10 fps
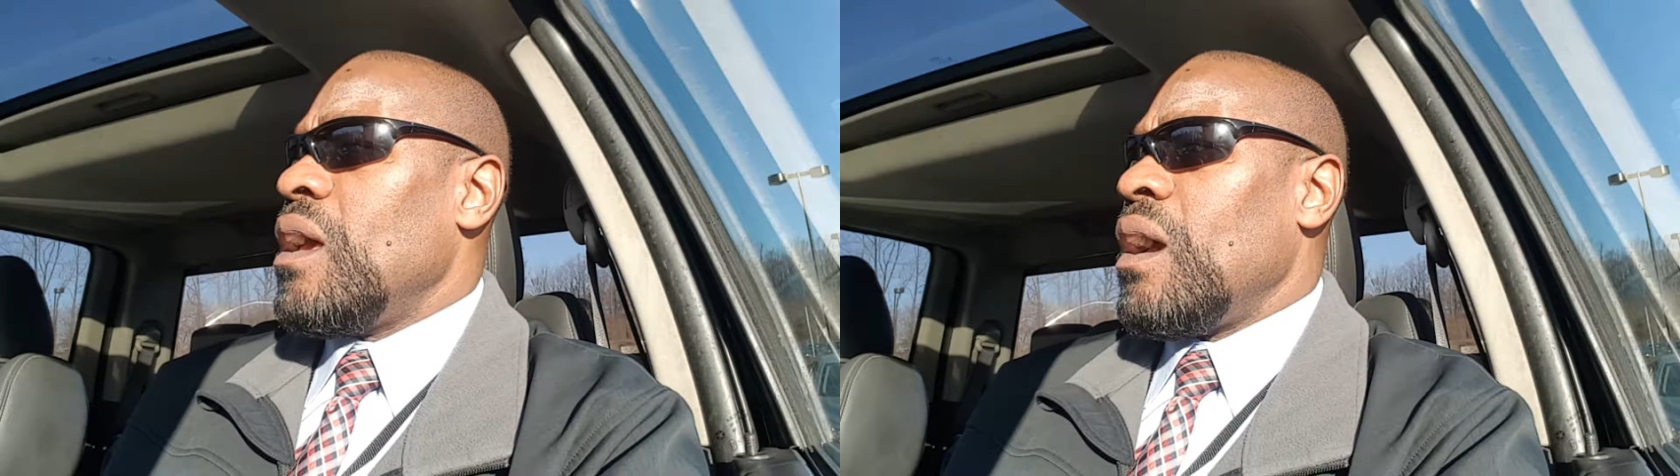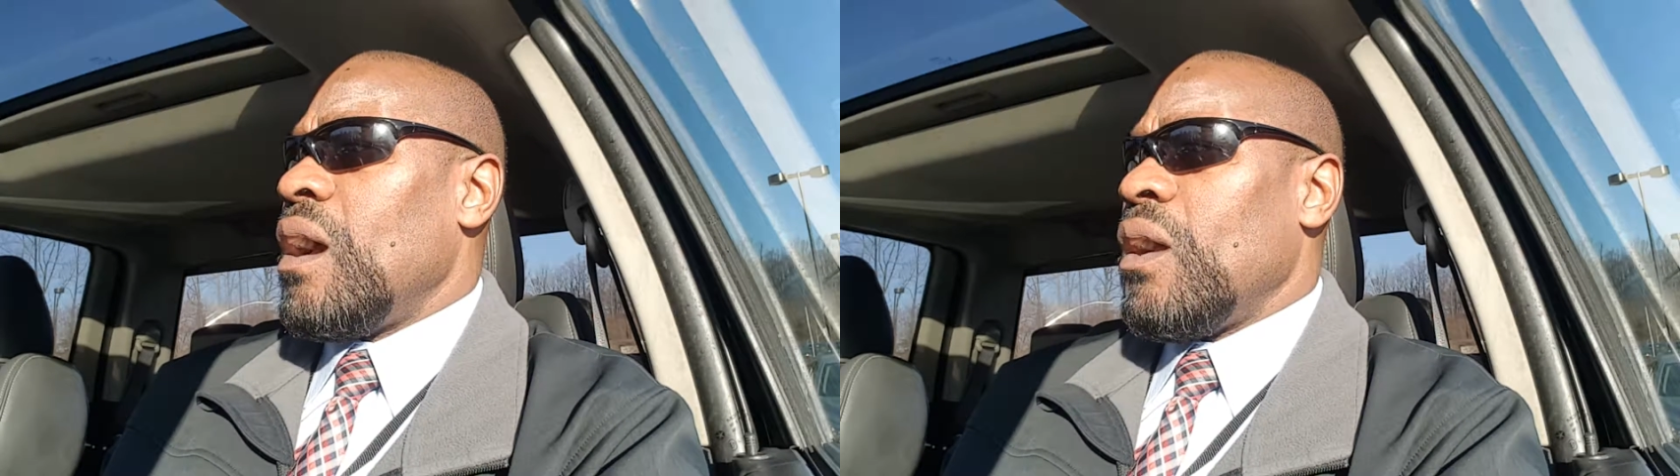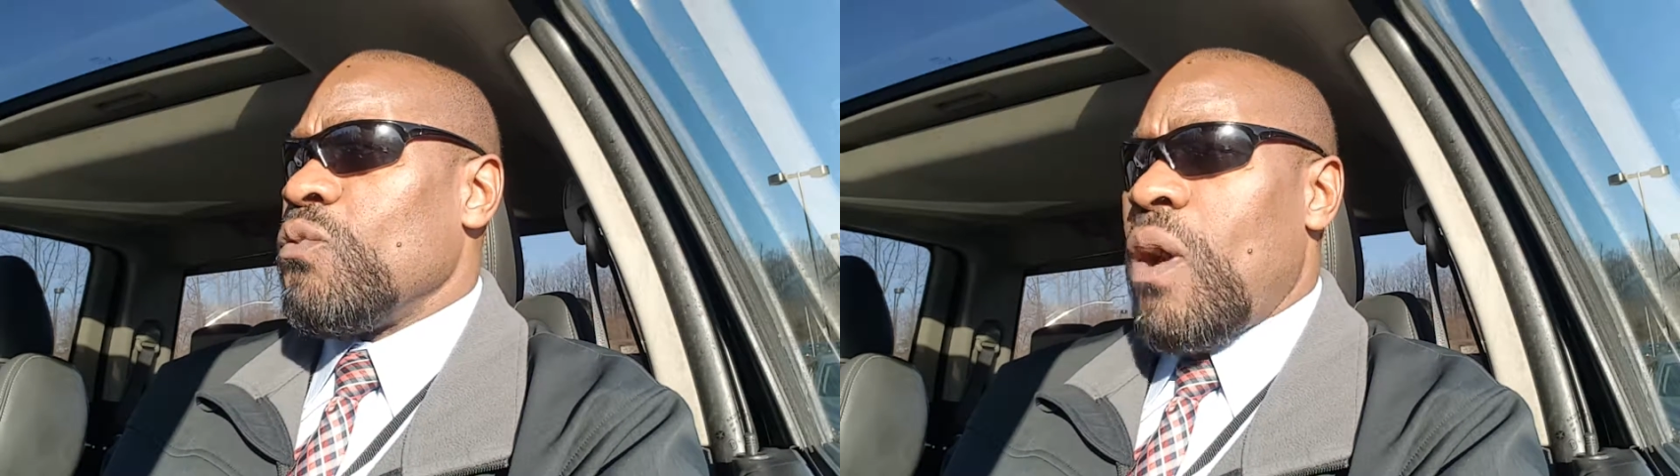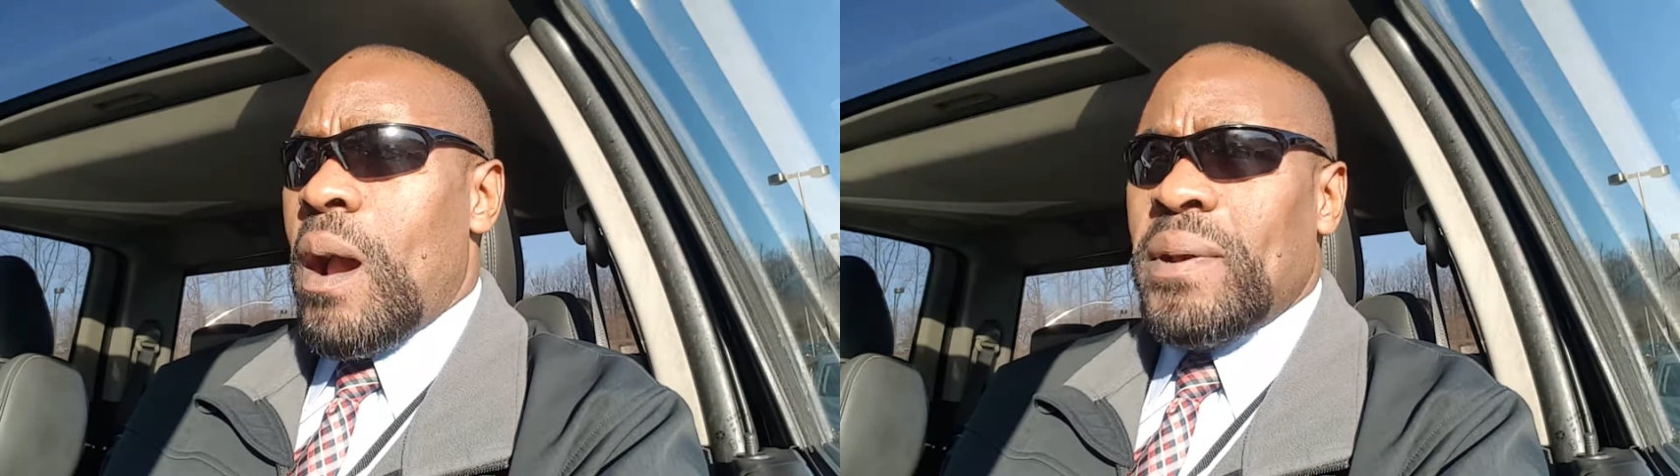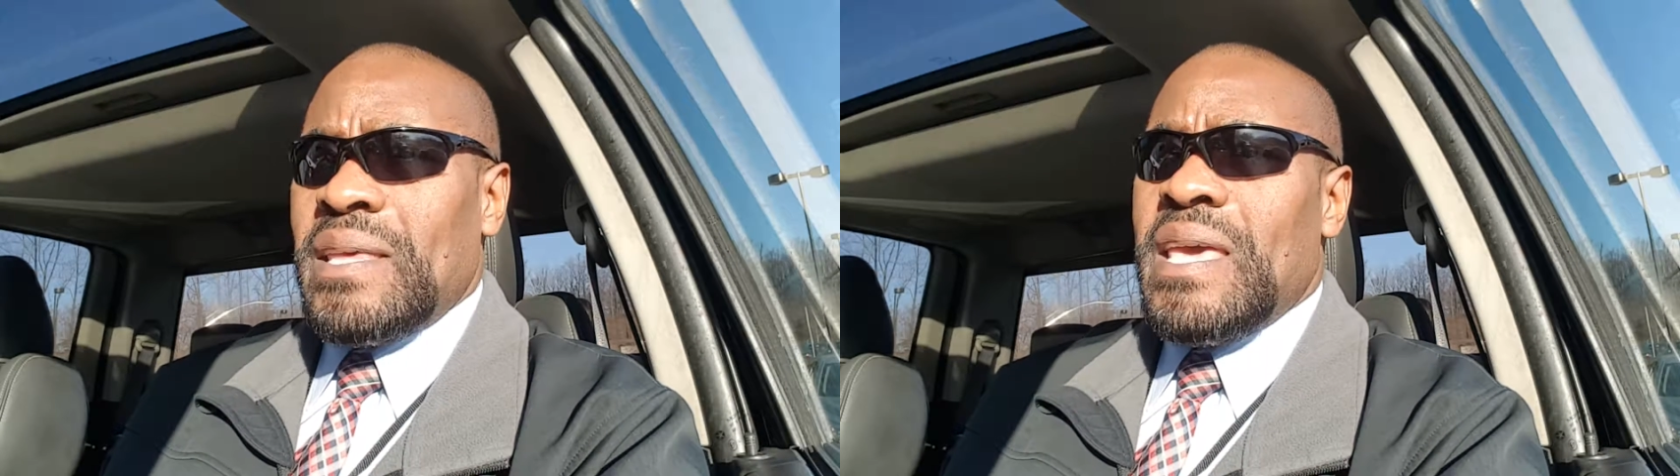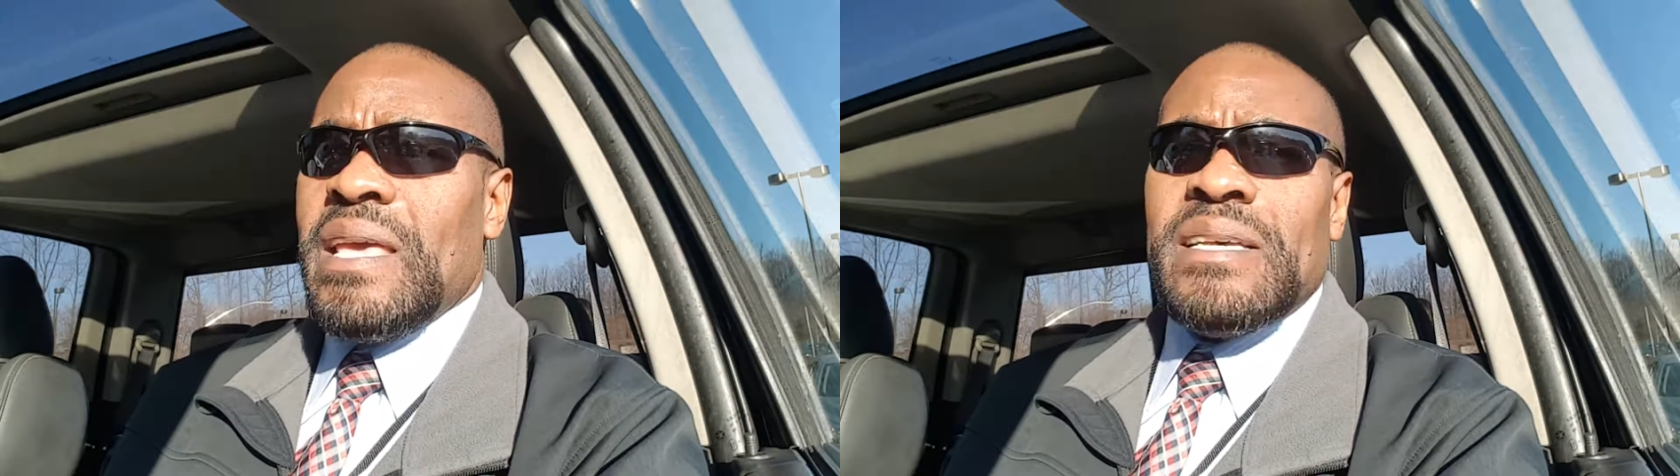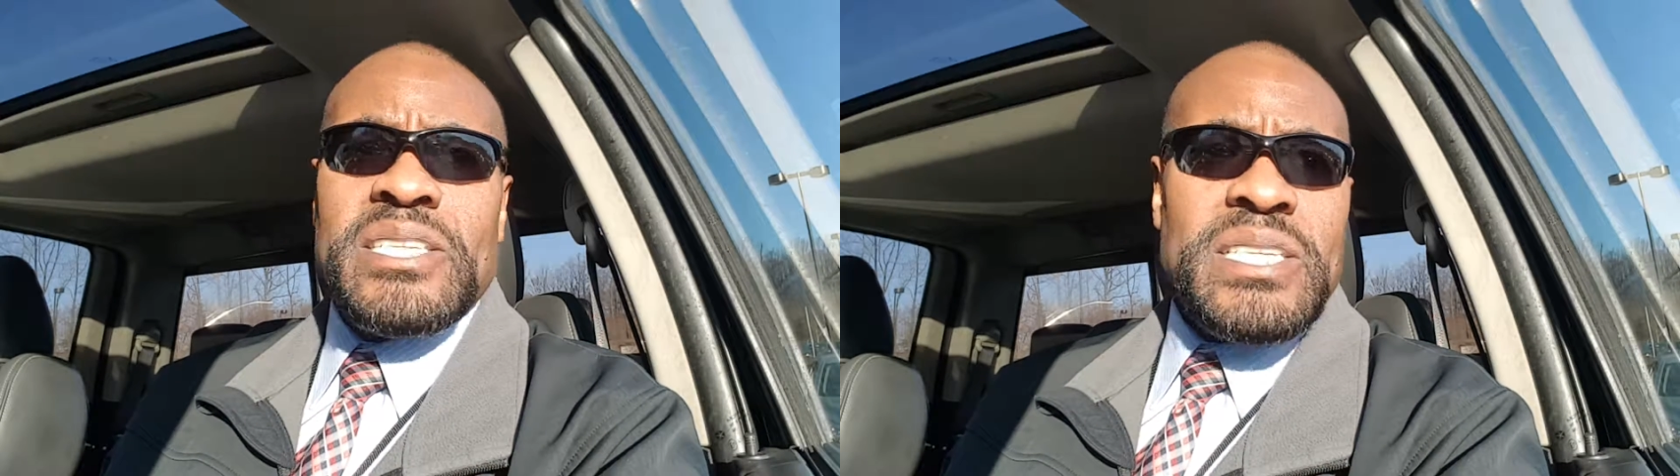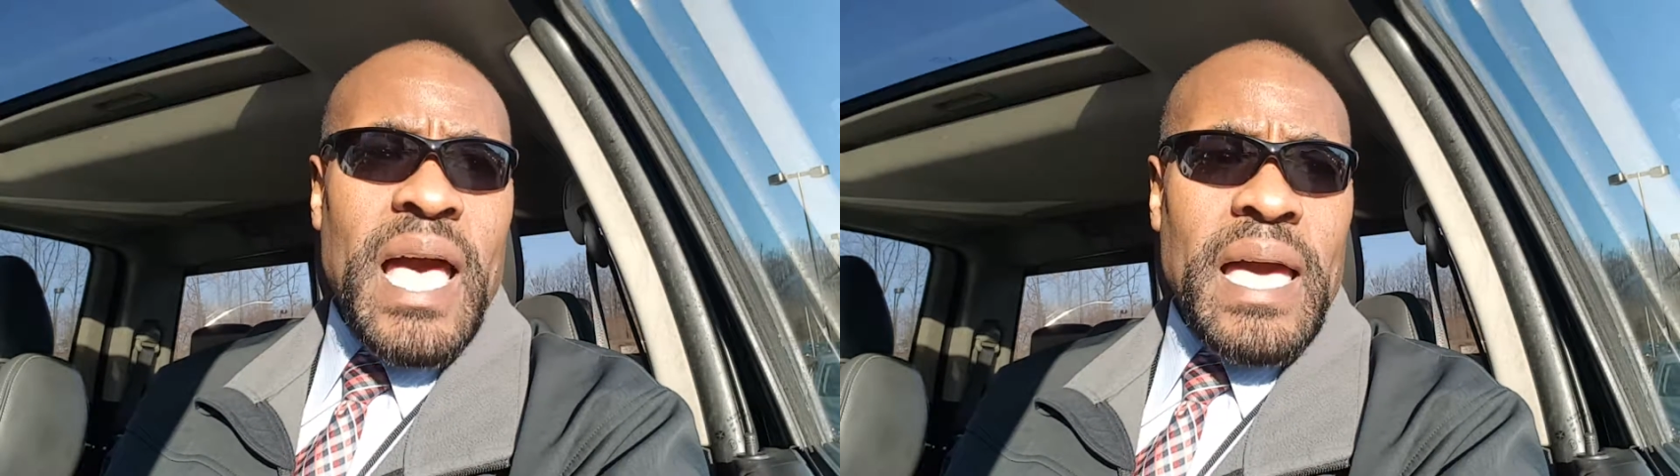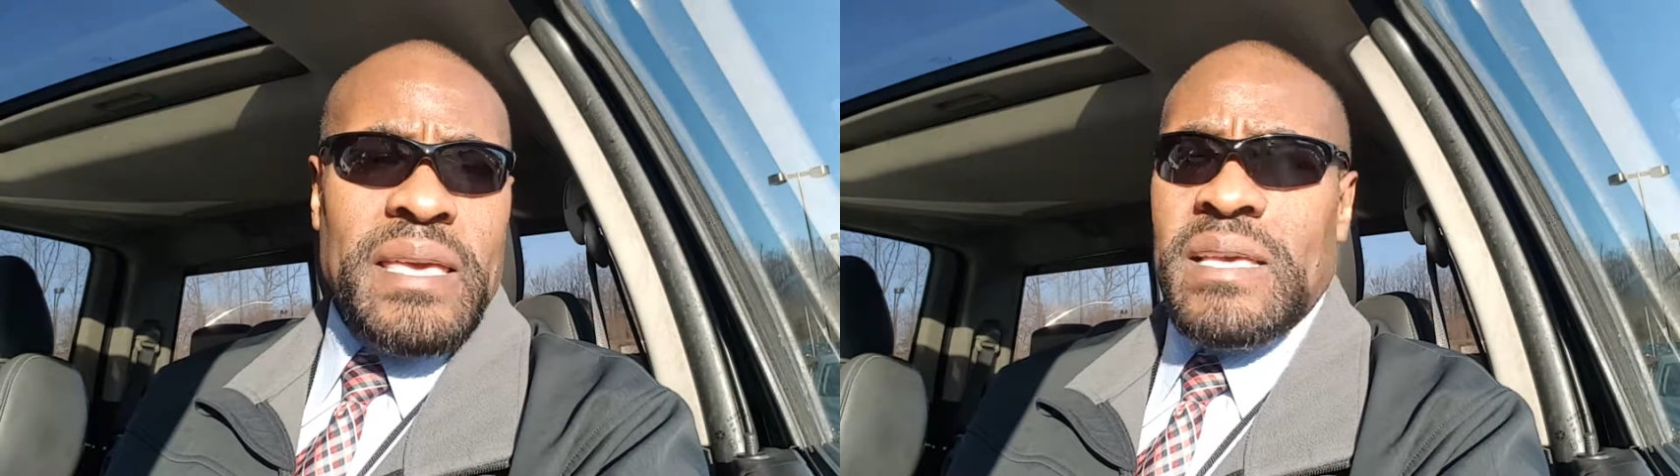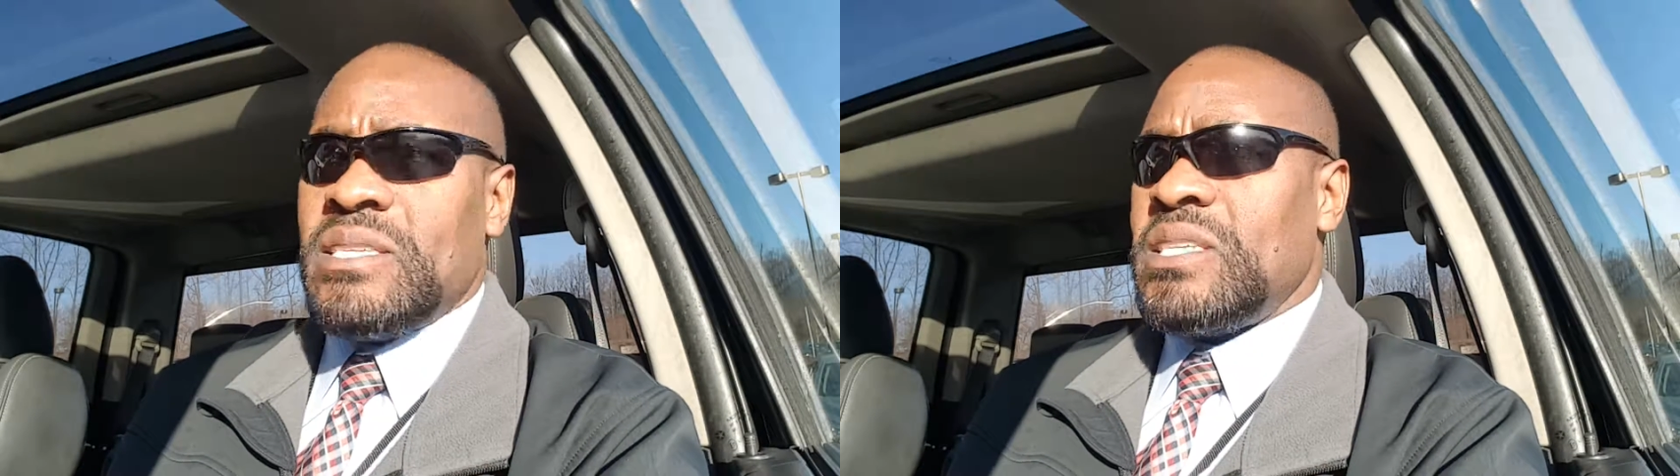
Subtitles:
Robert Kiyosaki